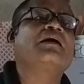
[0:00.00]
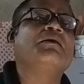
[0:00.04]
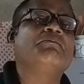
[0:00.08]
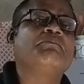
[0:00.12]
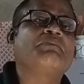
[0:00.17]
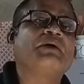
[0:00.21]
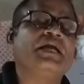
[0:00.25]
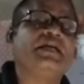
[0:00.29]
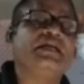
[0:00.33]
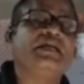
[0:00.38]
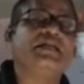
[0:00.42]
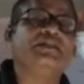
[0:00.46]

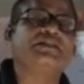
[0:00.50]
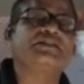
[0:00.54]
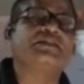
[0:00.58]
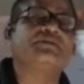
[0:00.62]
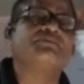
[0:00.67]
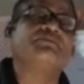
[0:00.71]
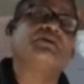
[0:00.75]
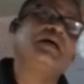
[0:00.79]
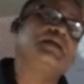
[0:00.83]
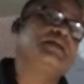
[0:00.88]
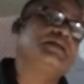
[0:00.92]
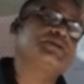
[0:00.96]

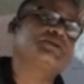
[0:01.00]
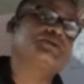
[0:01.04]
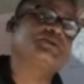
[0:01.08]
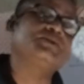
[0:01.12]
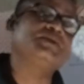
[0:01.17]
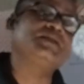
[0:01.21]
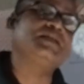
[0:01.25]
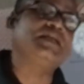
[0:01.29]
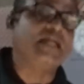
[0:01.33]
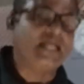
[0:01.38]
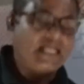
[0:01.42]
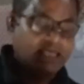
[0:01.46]
companionship.
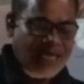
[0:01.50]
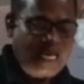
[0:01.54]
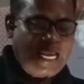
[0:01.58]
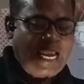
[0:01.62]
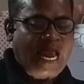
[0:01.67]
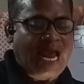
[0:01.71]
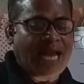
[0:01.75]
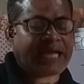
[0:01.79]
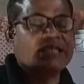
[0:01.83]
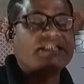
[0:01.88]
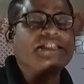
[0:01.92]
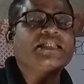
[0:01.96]
Understood?
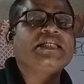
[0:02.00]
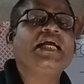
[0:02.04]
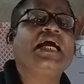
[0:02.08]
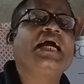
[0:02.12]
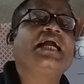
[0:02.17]
And